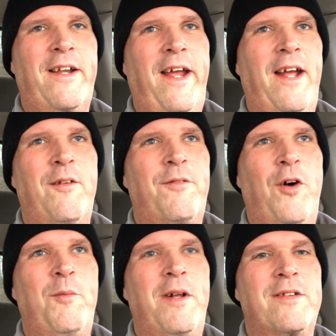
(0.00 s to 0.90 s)
canned
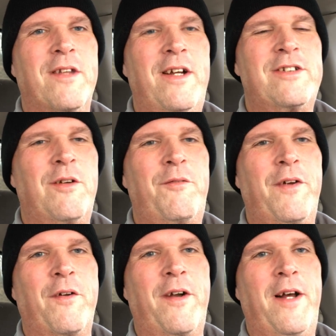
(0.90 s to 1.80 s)
foam insulation,
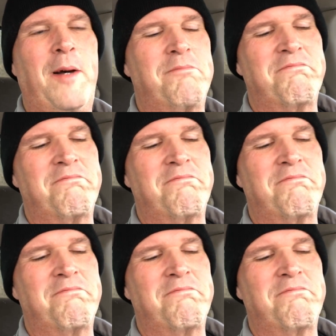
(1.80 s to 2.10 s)
filled it up.